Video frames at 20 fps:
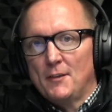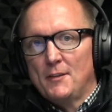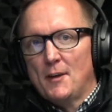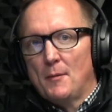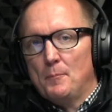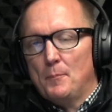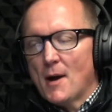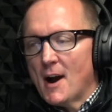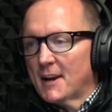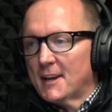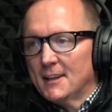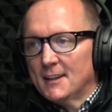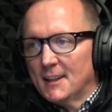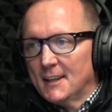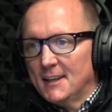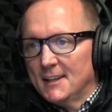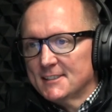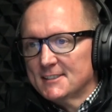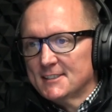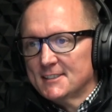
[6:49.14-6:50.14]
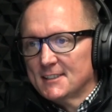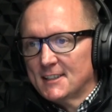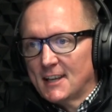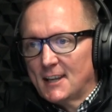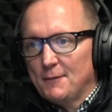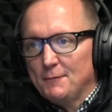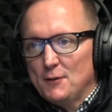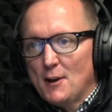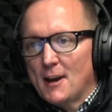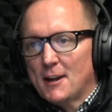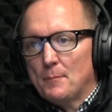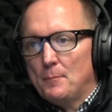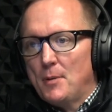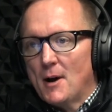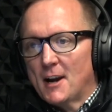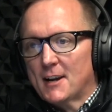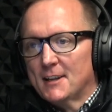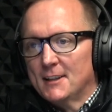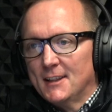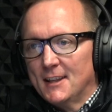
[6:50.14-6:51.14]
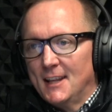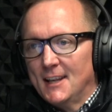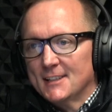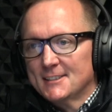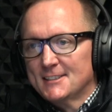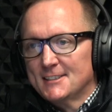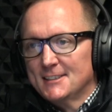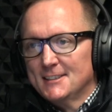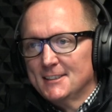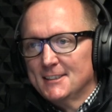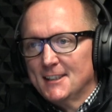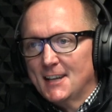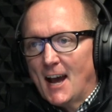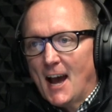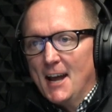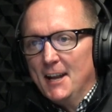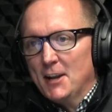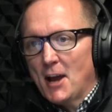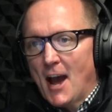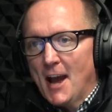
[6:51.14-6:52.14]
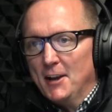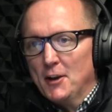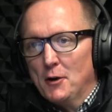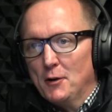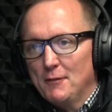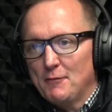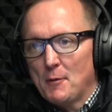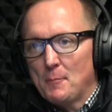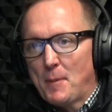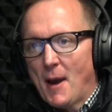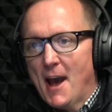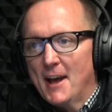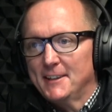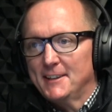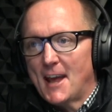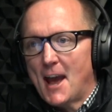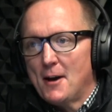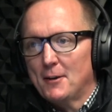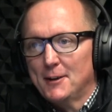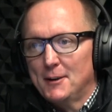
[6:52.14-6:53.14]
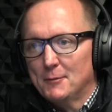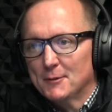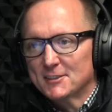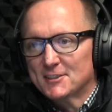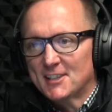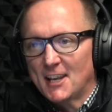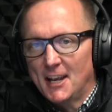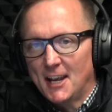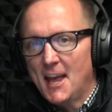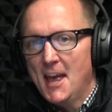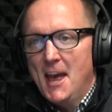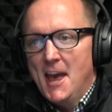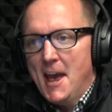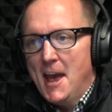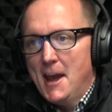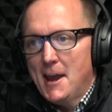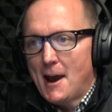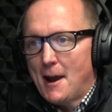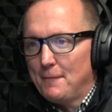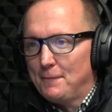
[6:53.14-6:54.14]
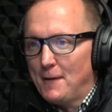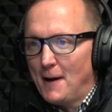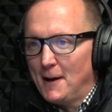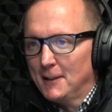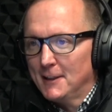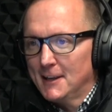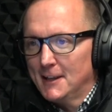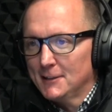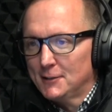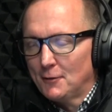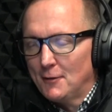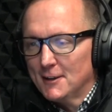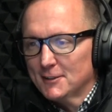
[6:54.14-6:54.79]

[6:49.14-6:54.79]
of the bucket list. Like if you had a bucket list, I, I know even Pat Downey was saying, "Hey, I finally get to